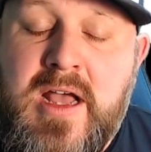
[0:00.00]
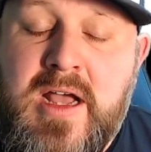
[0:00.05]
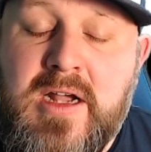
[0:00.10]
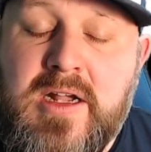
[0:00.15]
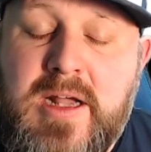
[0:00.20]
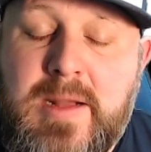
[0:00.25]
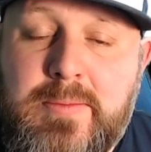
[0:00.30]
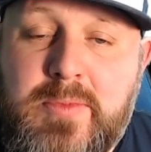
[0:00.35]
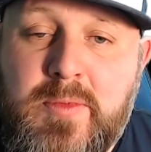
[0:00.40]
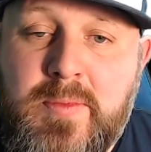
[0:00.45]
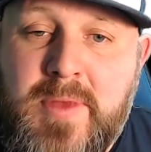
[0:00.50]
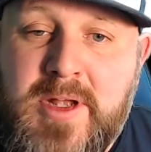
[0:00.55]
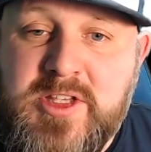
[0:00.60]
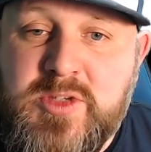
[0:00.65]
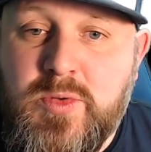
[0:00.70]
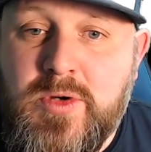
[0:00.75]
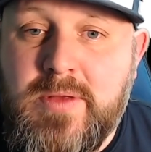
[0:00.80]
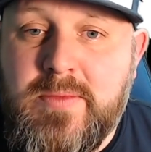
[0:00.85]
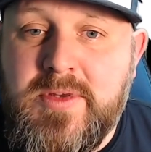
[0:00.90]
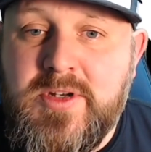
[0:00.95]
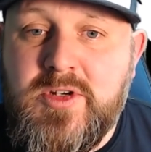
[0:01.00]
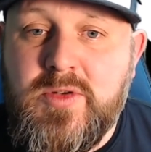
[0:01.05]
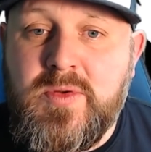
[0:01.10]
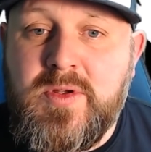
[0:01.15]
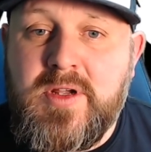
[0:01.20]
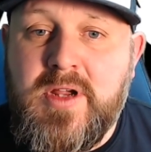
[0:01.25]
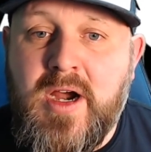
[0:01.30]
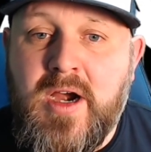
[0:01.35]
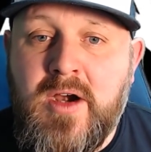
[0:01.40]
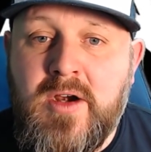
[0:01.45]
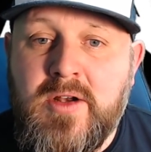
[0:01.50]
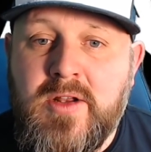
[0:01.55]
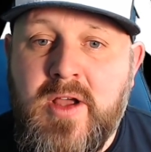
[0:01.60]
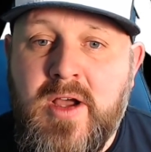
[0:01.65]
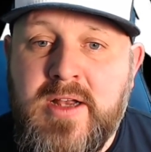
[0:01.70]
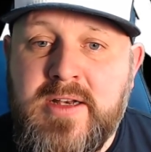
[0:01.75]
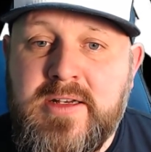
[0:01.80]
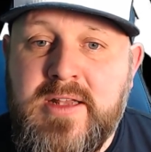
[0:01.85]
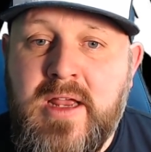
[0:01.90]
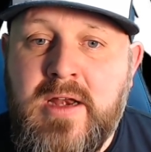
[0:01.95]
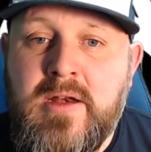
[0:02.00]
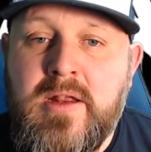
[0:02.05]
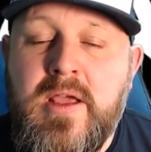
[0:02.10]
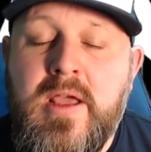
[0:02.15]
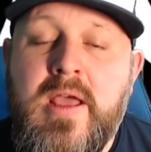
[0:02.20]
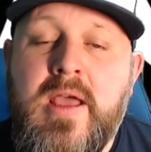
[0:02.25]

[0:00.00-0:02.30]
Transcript: couple months when I've been doing card content.